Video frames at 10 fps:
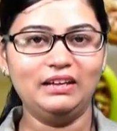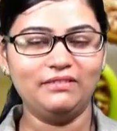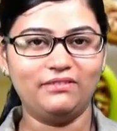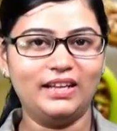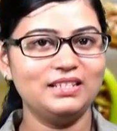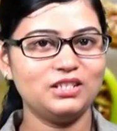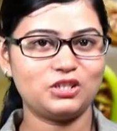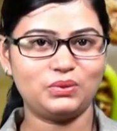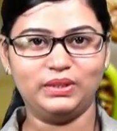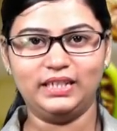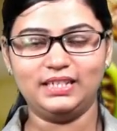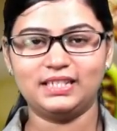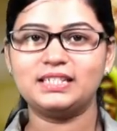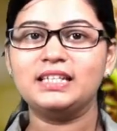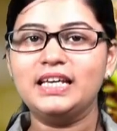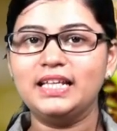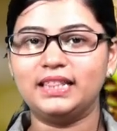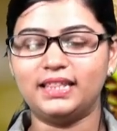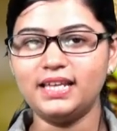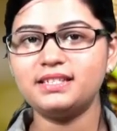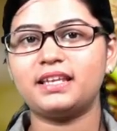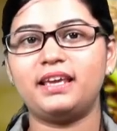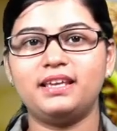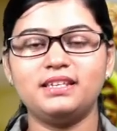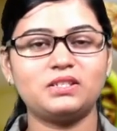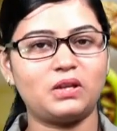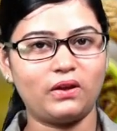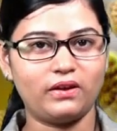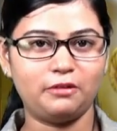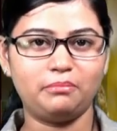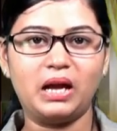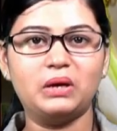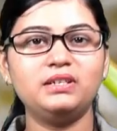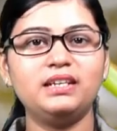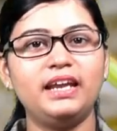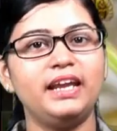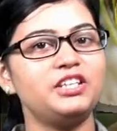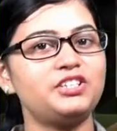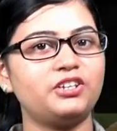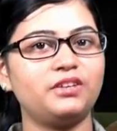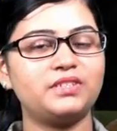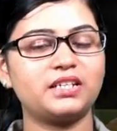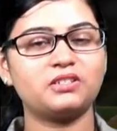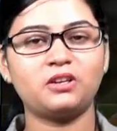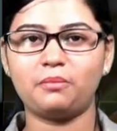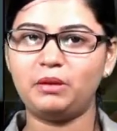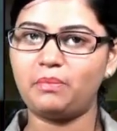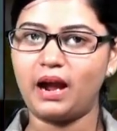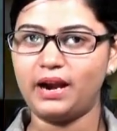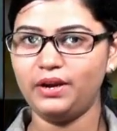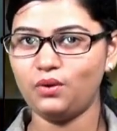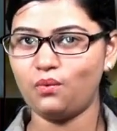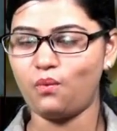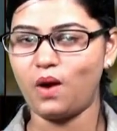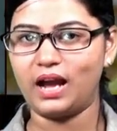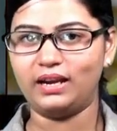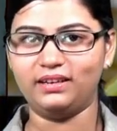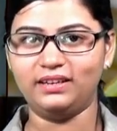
Well students, this is all about History of Taxonomy Part 1.